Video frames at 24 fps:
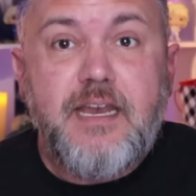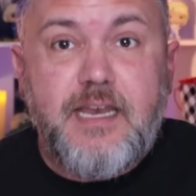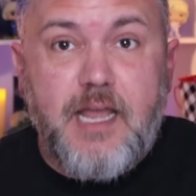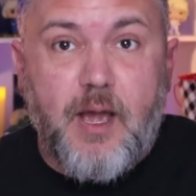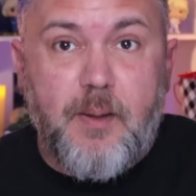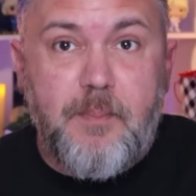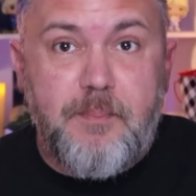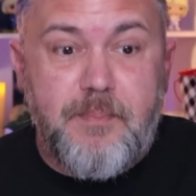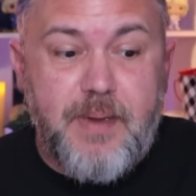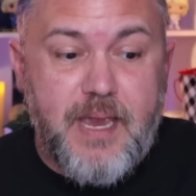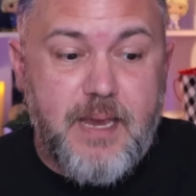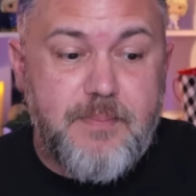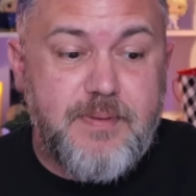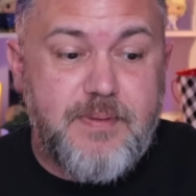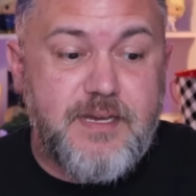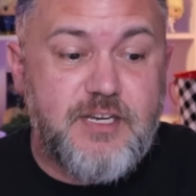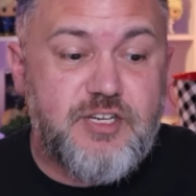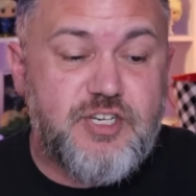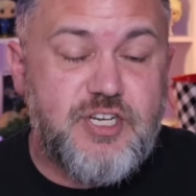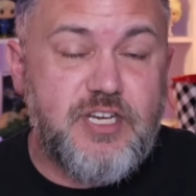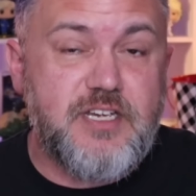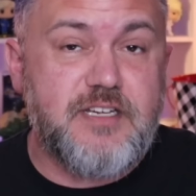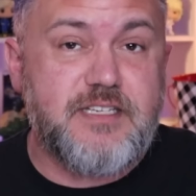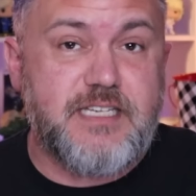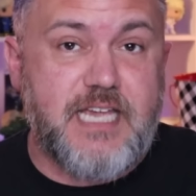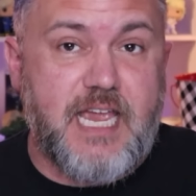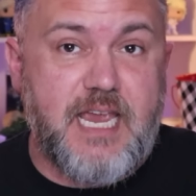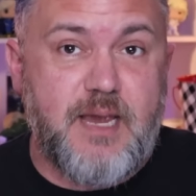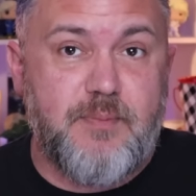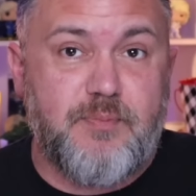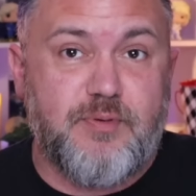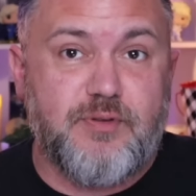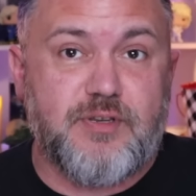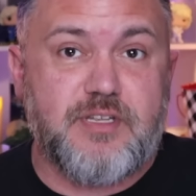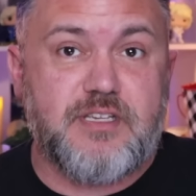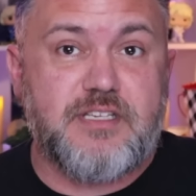now maybe she is
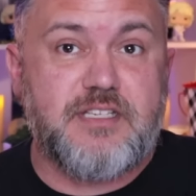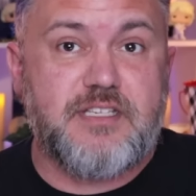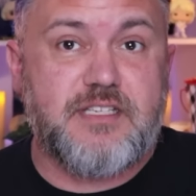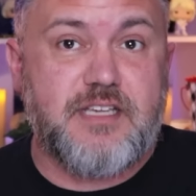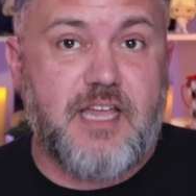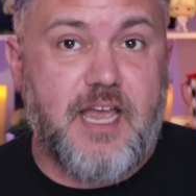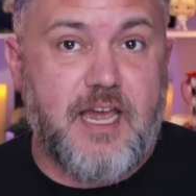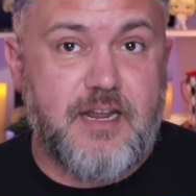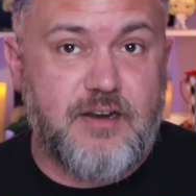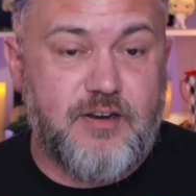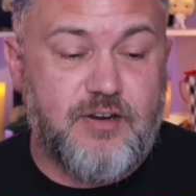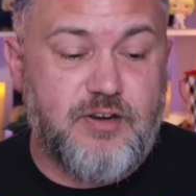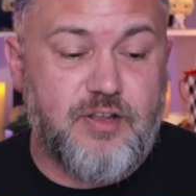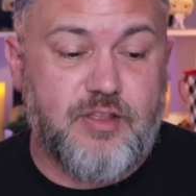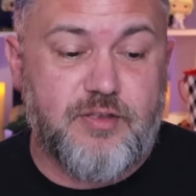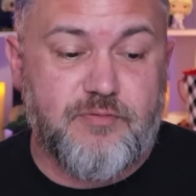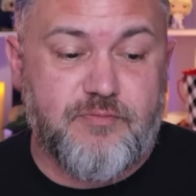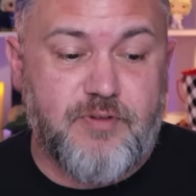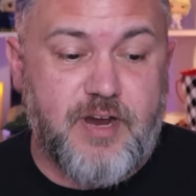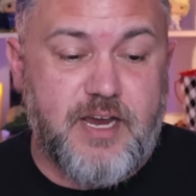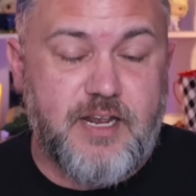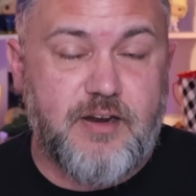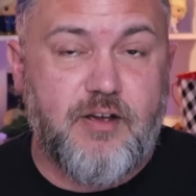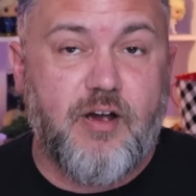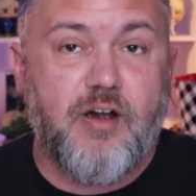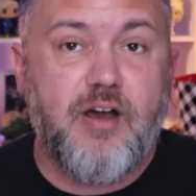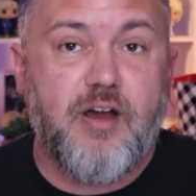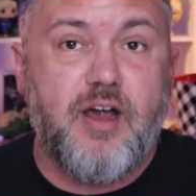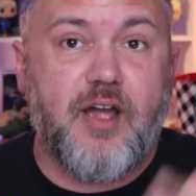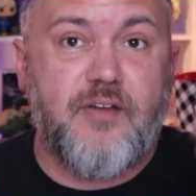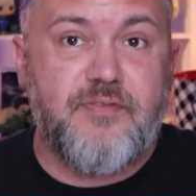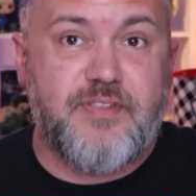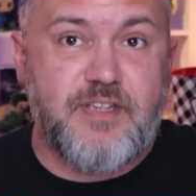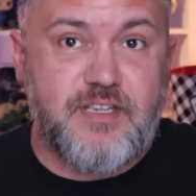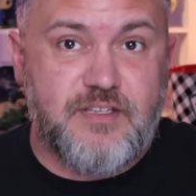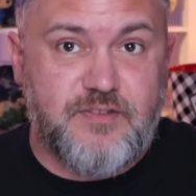able to slide under the radar
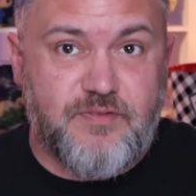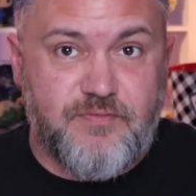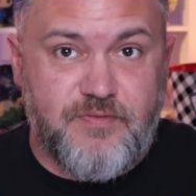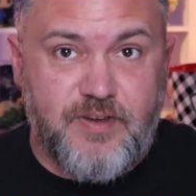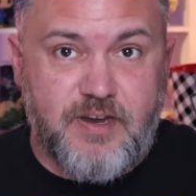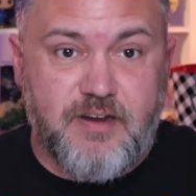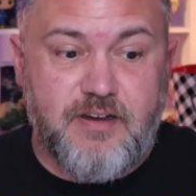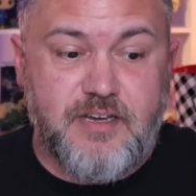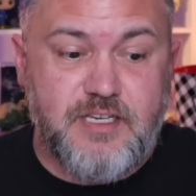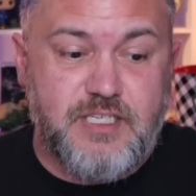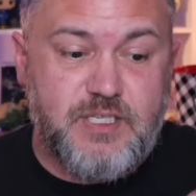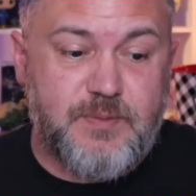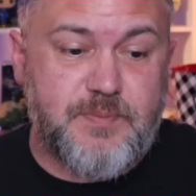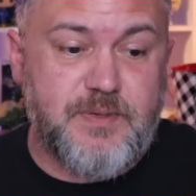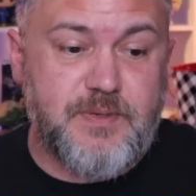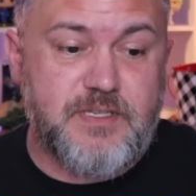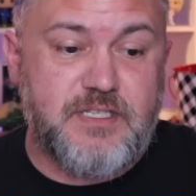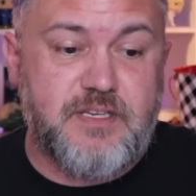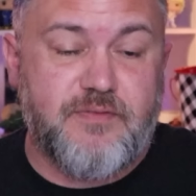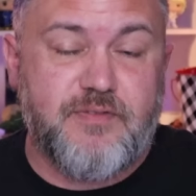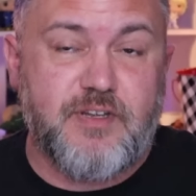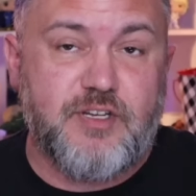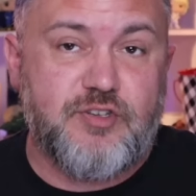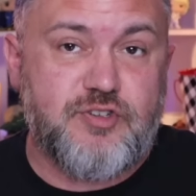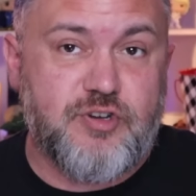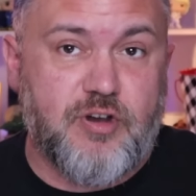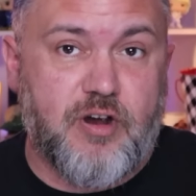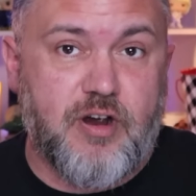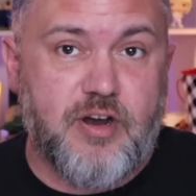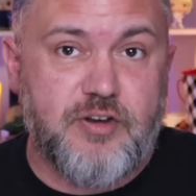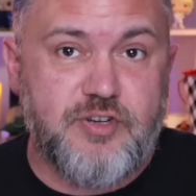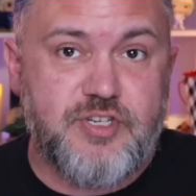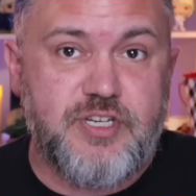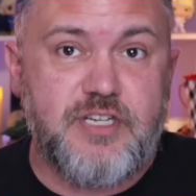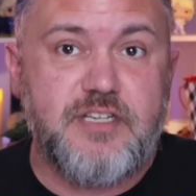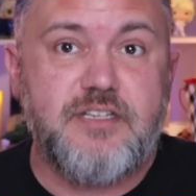of these very specific
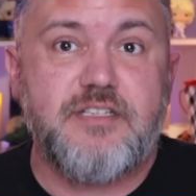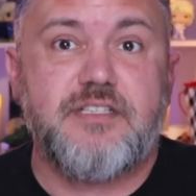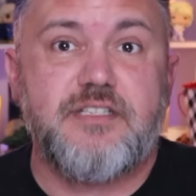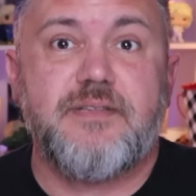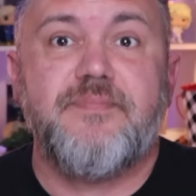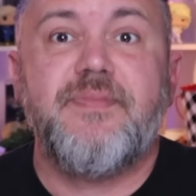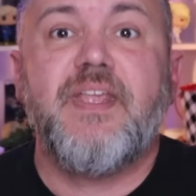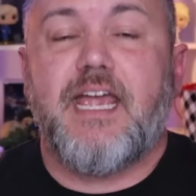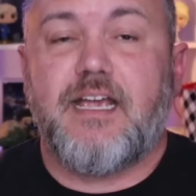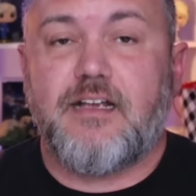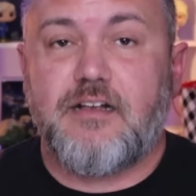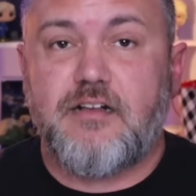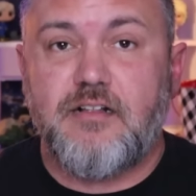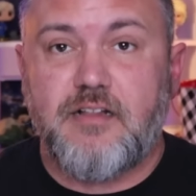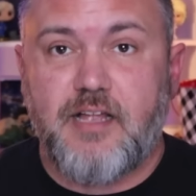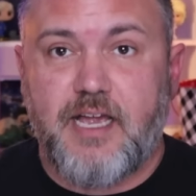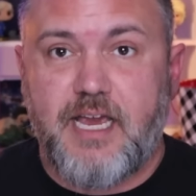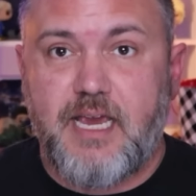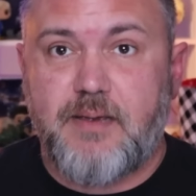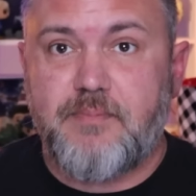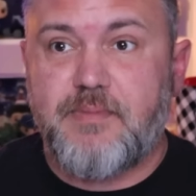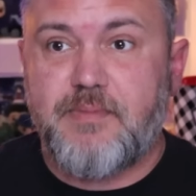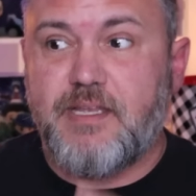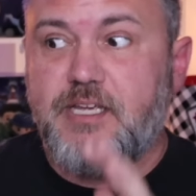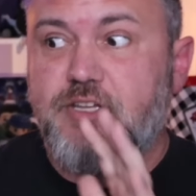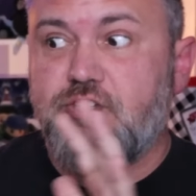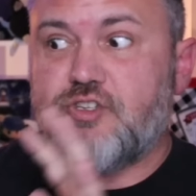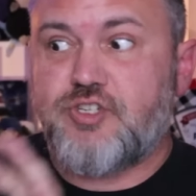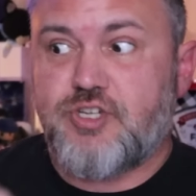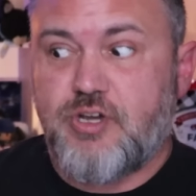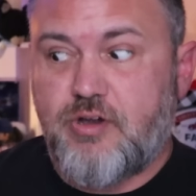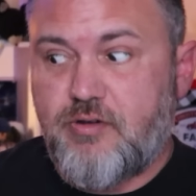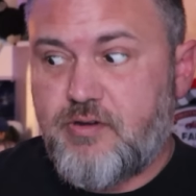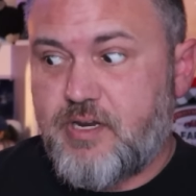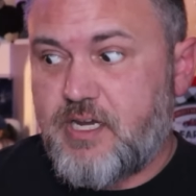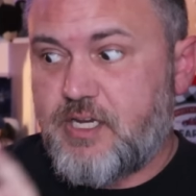charges and claim that
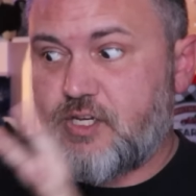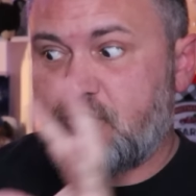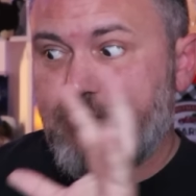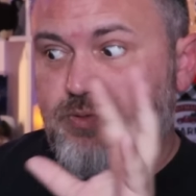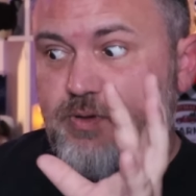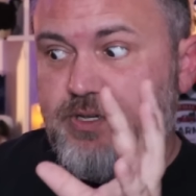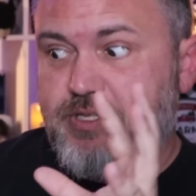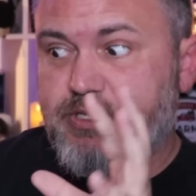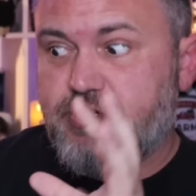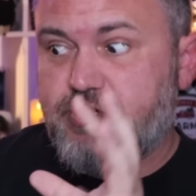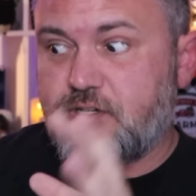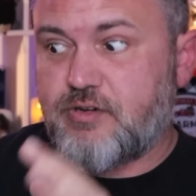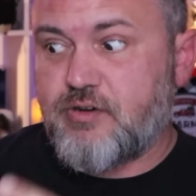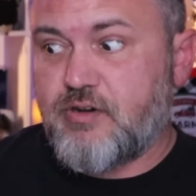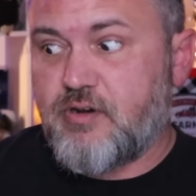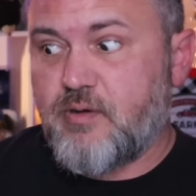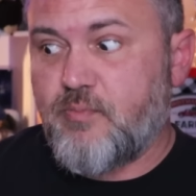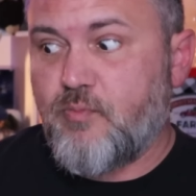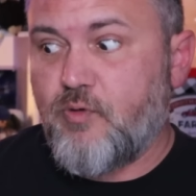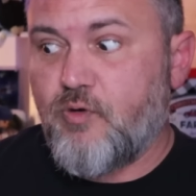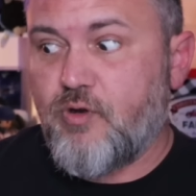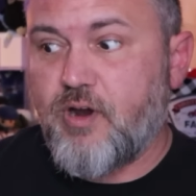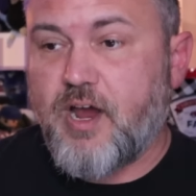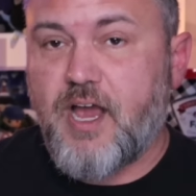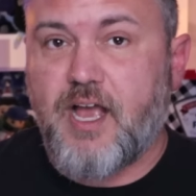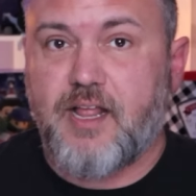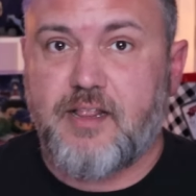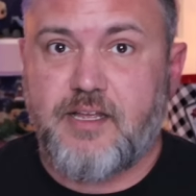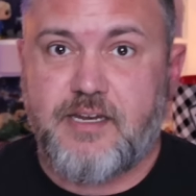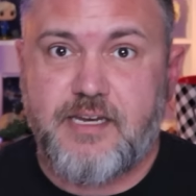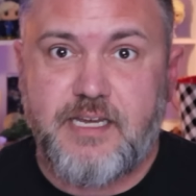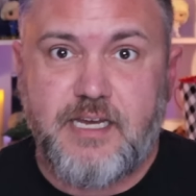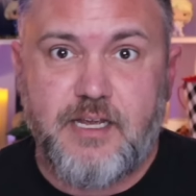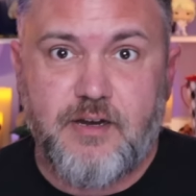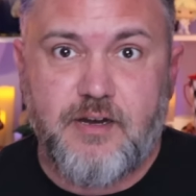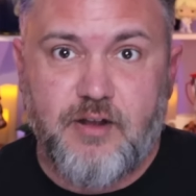Jodi twisted her
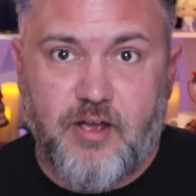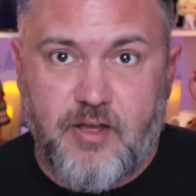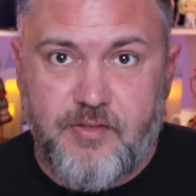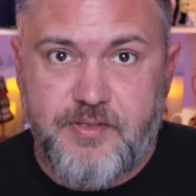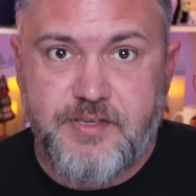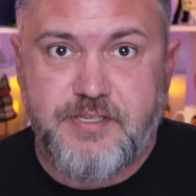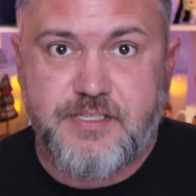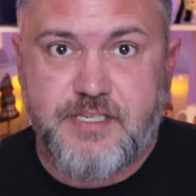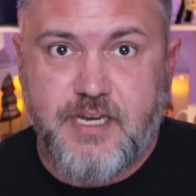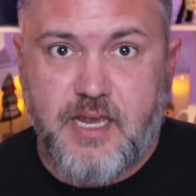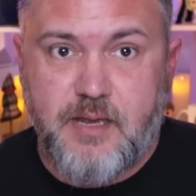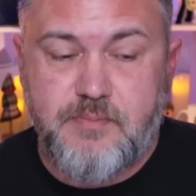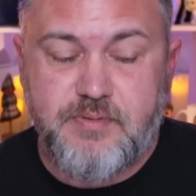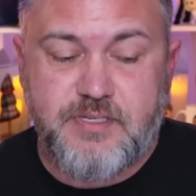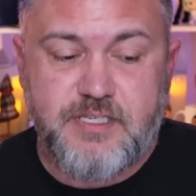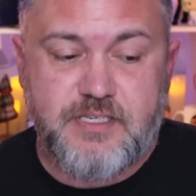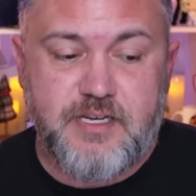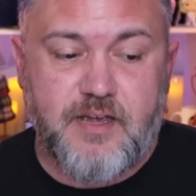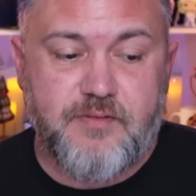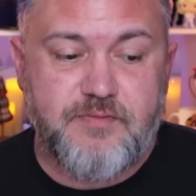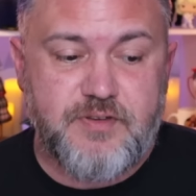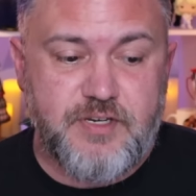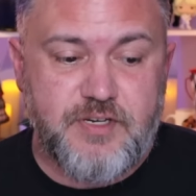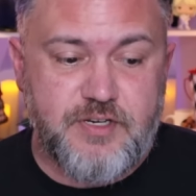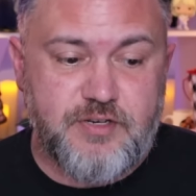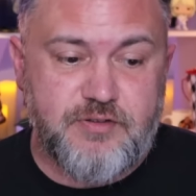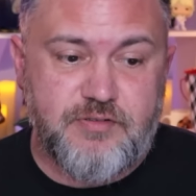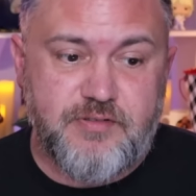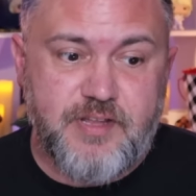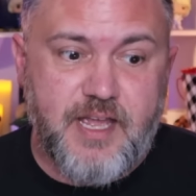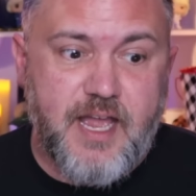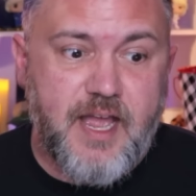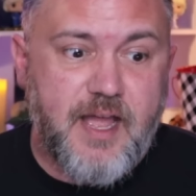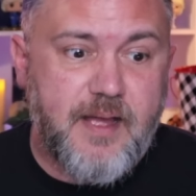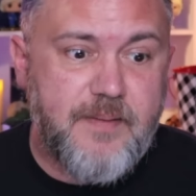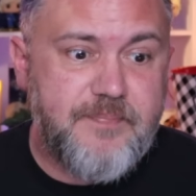morality and all this type of stuff to do
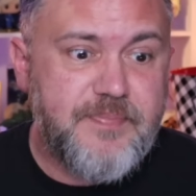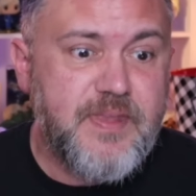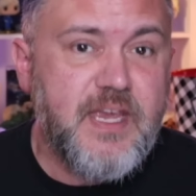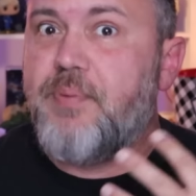that.